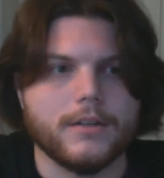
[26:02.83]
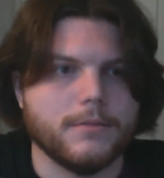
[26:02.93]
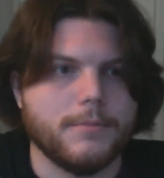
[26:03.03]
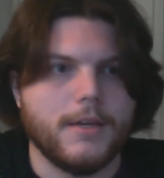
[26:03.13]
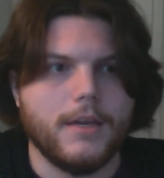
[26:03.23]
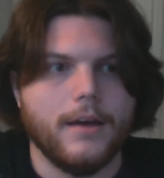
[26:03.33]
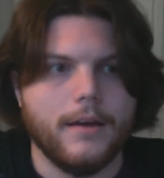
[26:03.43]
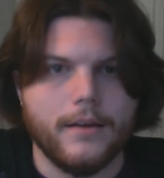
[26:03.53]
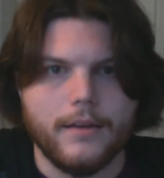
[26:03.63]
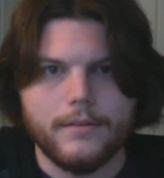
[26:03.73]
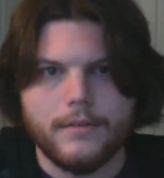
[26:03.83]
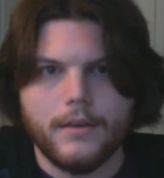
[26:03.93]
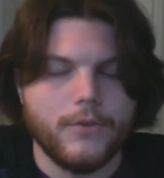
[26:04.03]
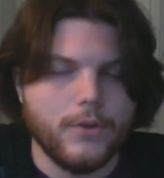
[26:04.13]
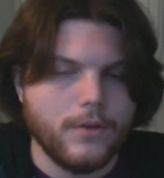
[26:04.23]
or talk to me
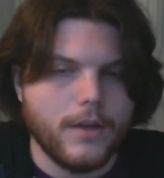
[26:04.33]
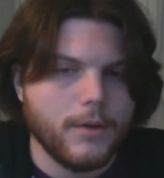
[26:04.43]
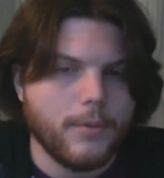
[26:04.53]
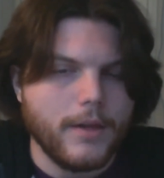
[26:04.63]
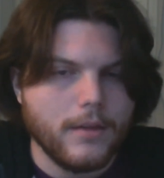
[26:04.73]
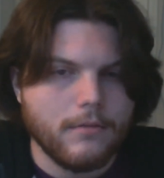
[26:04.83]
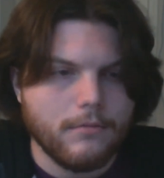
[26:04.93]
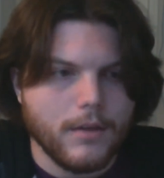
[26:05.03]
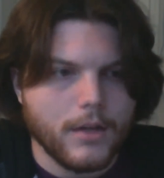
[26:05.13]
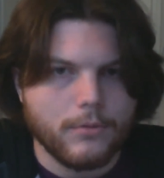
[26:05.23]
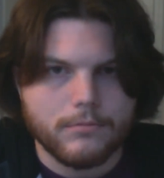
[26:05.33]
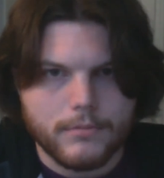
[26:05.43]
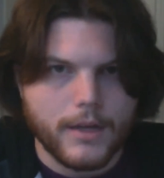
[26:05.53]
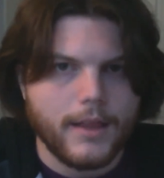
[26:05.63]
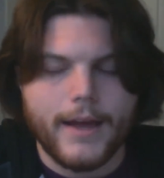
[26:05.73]
if you anyway,
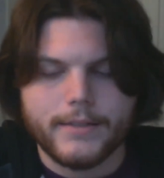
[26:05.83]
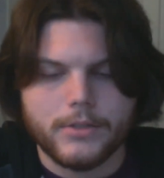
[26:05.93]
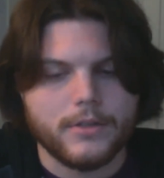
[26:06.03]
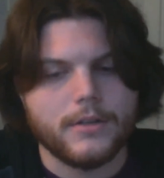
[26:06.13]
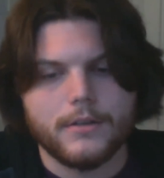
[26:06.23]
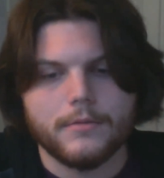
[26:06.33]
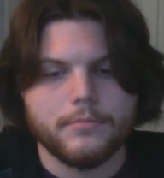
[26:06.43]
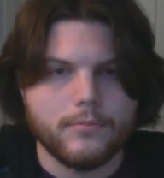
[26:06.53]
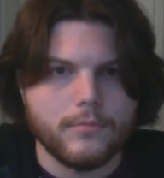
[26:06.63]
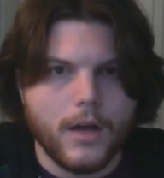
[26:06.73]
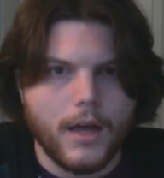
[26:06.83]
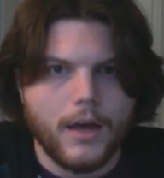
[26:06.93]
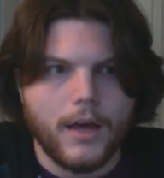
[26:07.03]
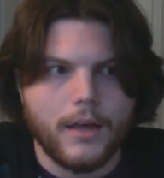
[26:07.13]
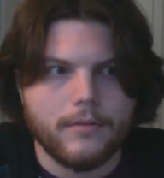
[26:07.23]
in class or
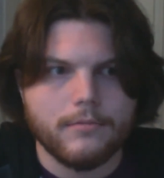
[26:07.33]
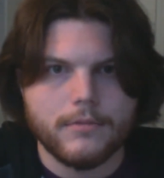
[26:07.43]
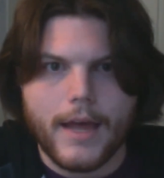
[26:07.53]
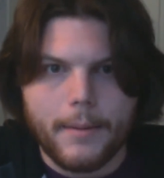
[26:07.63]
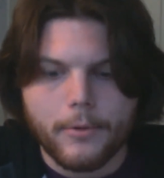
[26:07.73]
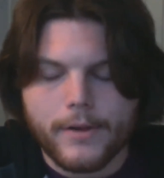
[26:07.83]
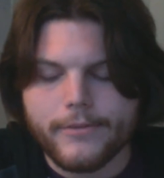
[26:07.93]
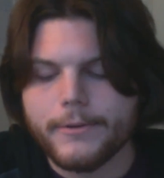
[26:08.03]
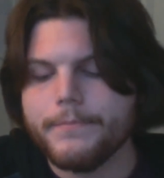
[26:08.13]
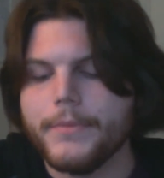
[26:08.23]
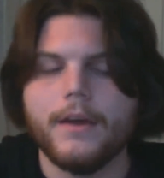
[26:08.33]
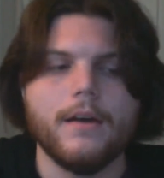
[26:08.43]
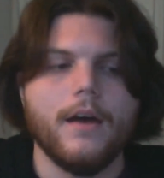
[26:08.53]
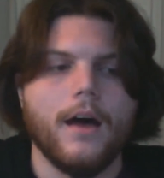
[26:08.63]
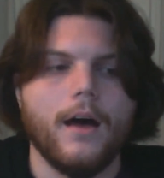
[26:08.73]
lab or whatever.
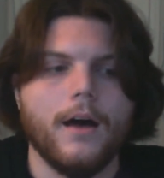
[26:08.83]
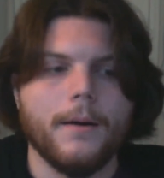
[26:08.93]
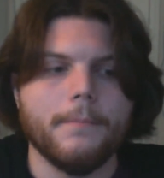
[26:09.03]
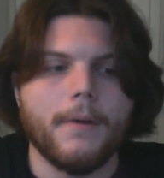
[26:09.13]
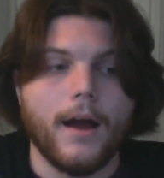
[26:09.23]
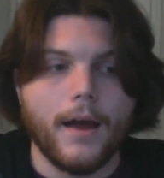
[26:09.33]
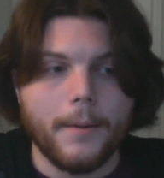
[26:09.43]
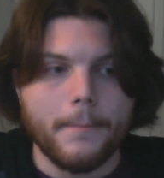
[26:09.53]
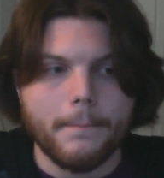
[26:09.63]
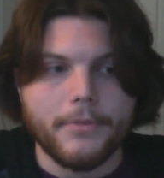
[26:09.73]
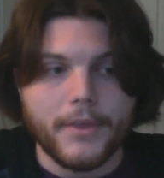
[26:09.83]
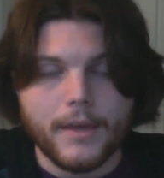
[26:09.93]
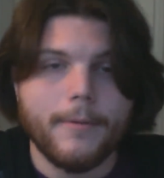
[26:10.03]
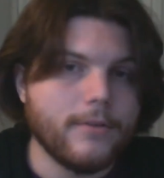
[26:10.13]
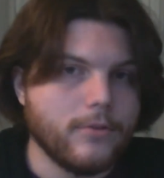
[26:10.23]
I'm
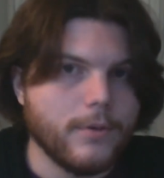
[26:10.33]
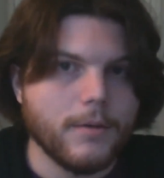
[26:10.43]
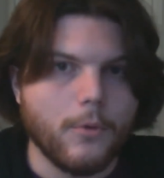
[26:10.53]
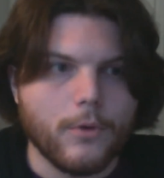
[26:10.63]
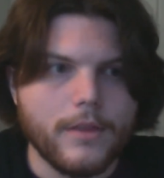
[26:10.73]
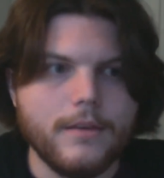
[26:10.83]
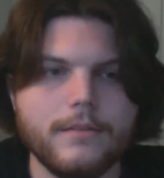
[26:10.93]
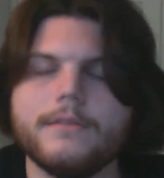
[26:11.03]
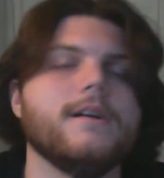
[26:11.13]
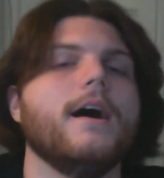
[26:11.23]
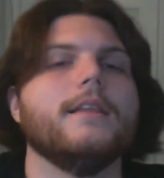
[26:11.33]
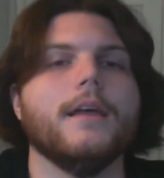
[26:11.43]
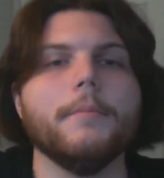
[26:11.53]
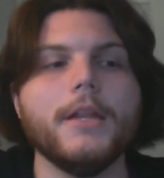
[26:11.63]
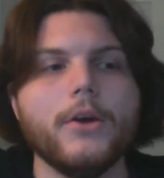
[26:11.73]
thinking about doing more of these.
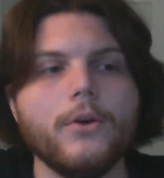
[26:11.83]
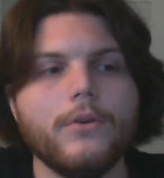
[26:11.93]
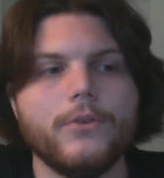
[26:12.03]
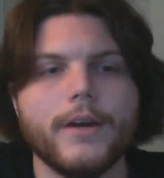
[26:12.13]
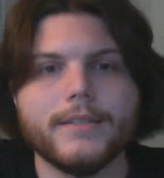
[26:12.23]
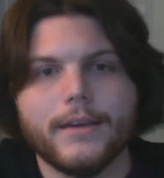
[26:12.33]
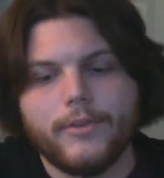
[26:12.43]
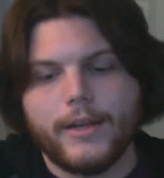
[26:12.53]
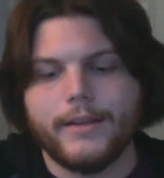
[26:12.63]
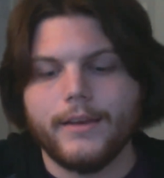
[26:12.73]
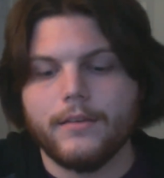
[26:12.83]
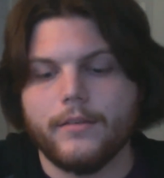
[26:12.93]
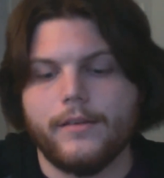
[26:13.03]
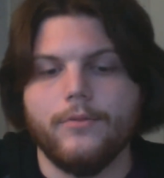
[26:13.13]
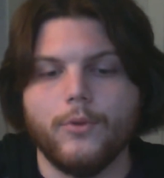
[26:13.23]
Let me know if you guys have any
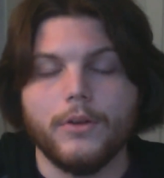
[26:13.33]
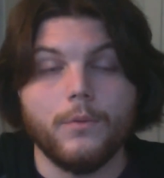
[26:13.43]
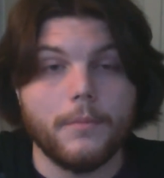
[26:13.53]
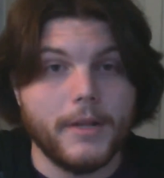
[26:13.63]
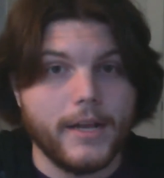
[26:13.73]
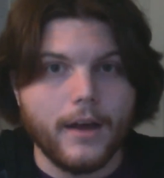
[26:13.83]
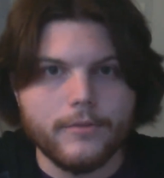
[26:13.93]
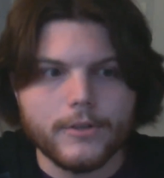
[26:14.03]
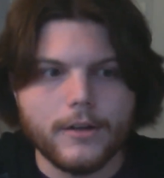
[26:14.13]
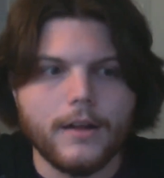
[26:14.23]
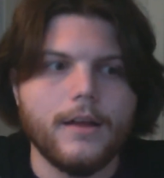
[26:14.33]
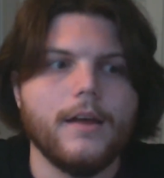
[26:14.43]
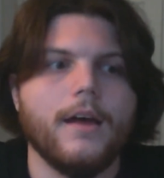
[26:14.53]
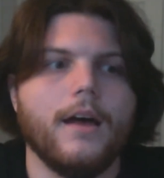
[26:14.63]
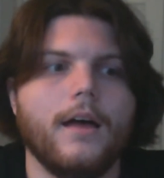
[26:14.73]
ideas of what you want me to cover,
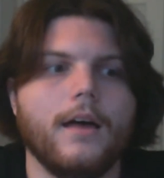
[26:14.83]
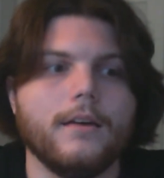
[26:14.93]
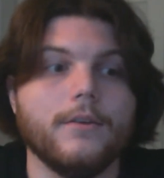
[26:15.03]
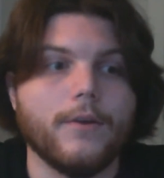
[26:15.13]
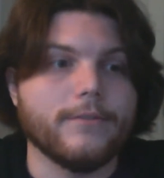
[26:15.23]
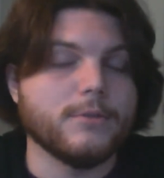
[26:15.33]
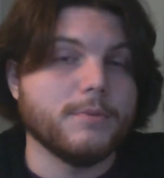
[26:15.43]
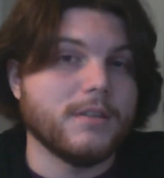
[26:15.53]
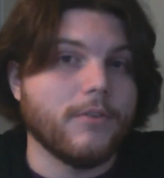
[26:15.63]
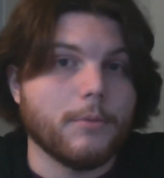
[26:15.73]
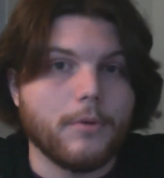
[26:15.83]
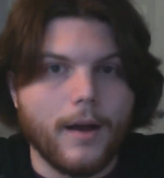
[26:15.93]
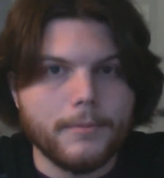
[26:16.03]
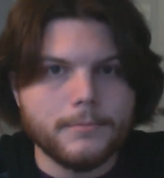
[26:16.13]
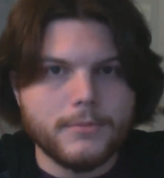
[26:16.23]
if you have specific
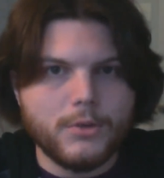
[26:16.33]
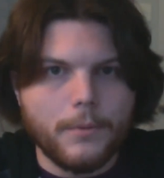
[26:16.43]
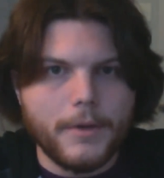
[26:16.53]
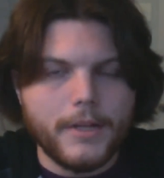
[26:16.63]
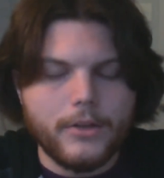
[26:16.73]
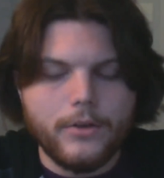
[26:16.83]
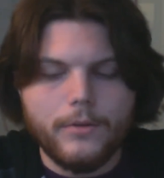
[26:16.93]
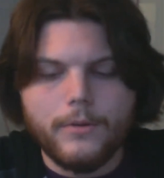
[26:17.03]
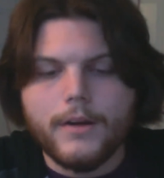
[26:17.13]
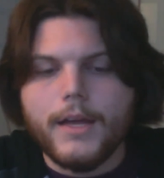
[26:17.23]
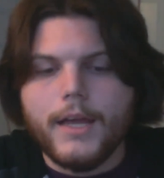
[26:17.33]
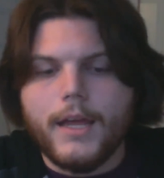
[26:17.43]
problems you want me to do,